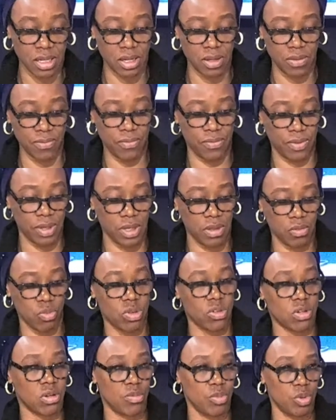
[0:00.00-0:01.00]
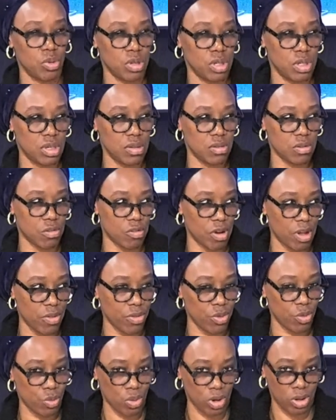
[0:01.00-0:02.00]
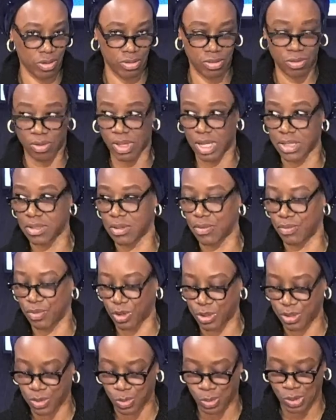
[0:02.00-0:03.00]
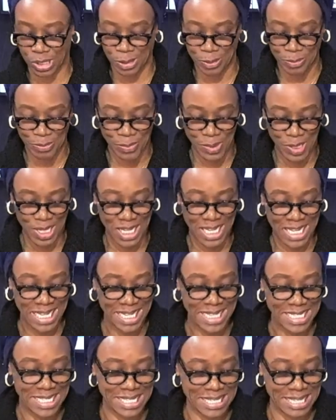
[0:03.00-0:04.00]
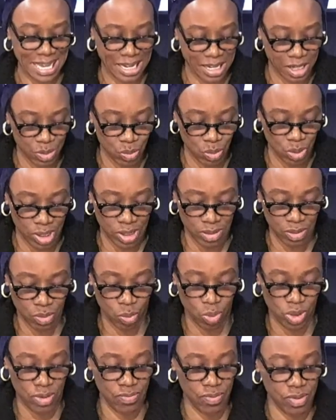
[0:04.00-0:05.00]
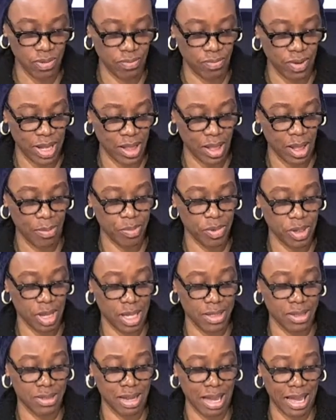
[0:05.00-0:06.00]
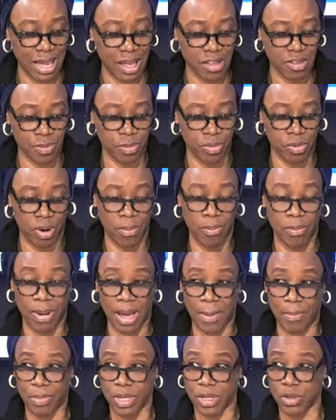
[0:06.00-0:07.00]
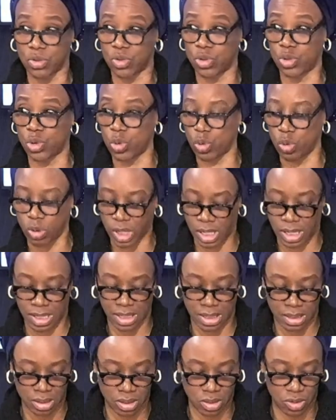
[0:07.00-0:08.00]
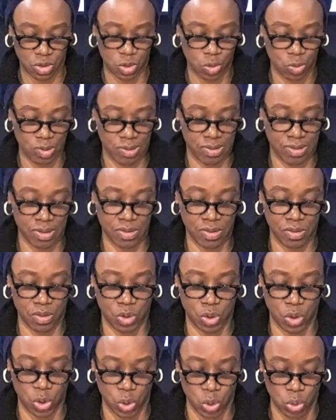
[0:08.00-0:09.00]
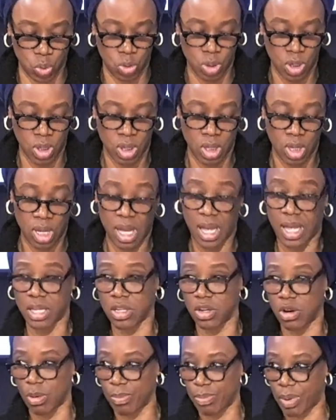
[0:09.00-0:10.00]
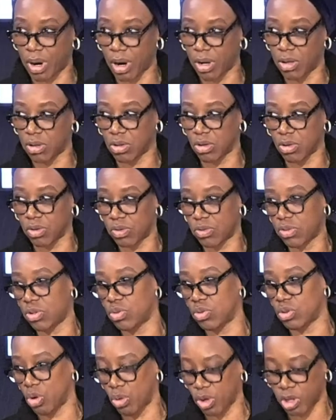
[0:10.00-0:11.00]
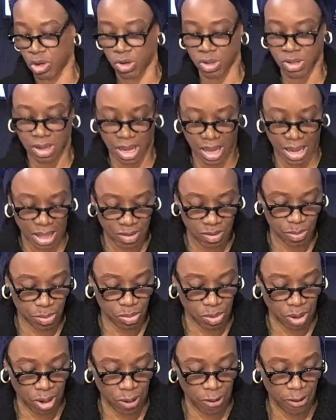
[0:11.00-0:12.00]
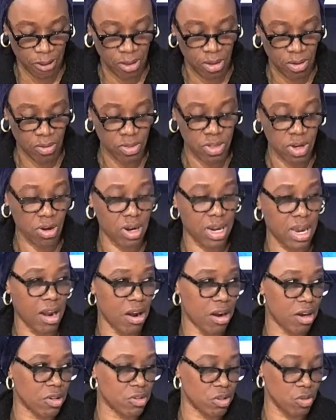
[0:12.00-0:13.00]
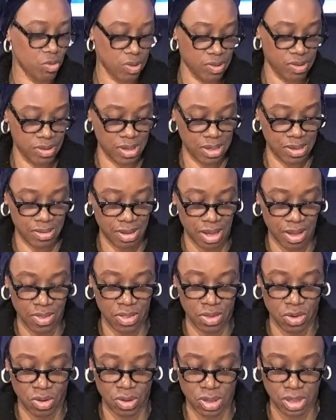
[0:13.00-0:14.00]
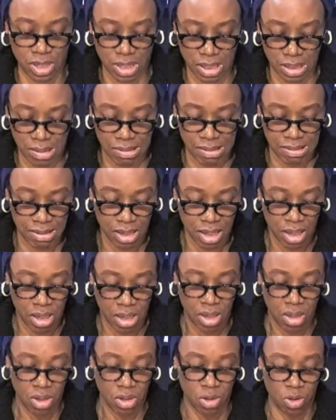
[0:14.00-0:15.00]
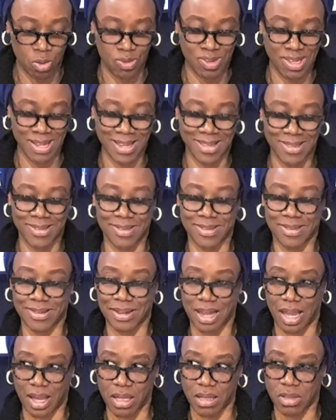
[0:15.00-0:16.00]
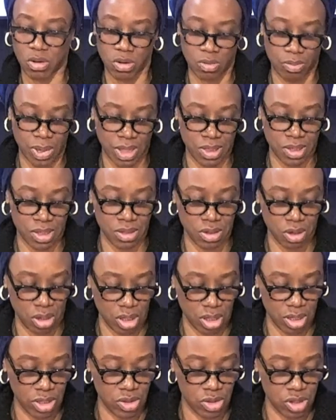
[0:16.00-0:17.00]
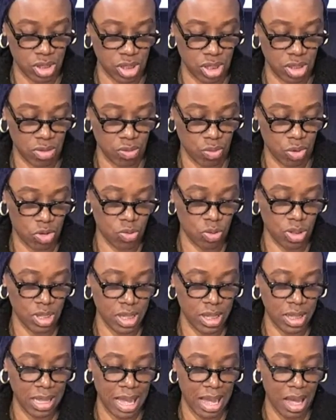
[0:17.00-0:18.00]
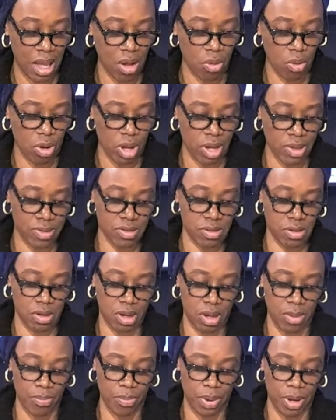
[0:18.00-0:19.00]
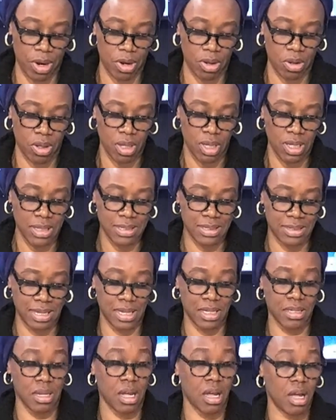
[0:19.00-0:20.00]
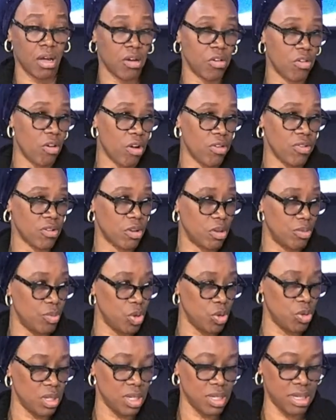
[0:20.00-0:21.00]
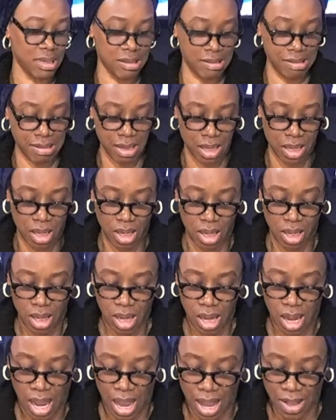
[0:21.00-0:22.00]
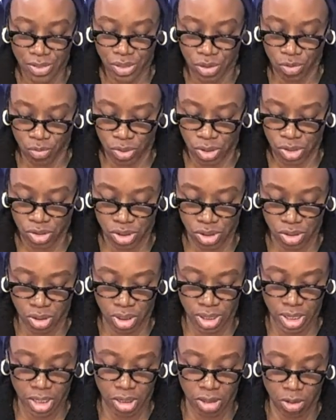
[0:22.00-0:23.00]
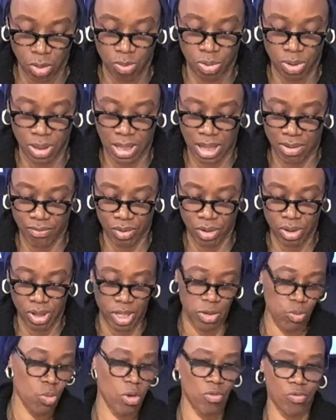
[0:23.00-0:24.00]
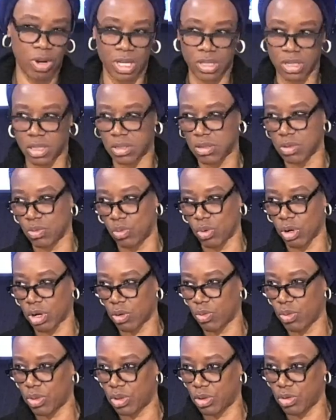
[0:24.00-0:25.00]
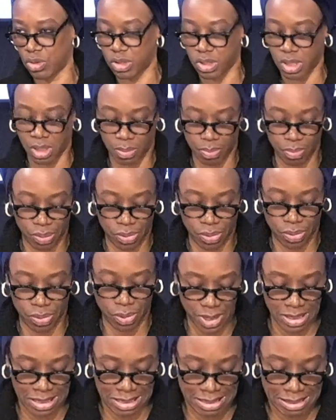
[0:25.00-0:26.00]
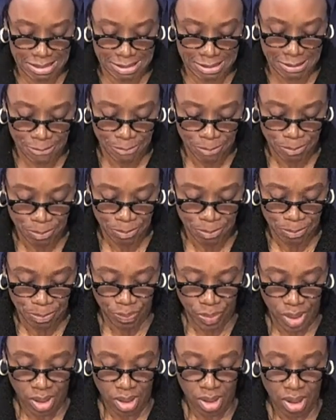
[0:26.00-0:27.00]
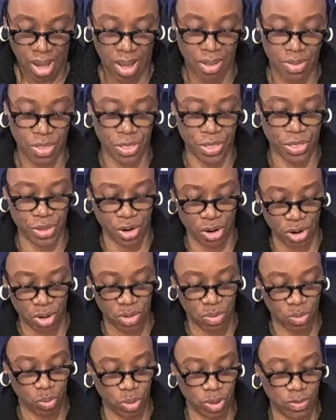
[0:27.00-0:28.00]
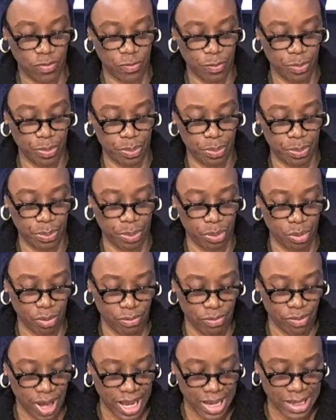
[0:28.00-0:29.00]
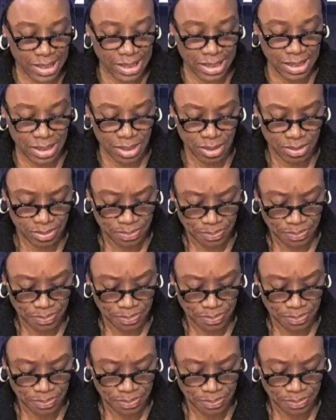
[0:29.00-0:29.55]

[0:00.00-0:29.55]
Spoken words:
convene with communities around the world. So that's the first one. The second one, we've developed a diaspora mapping toolkit to assist you and your partners to know your diaspora, their characteristics and their needs, using a standard methodology which will allow us to compare data across communities at the regional and global level, and we're ready to work with you to implement this. And third, we've provided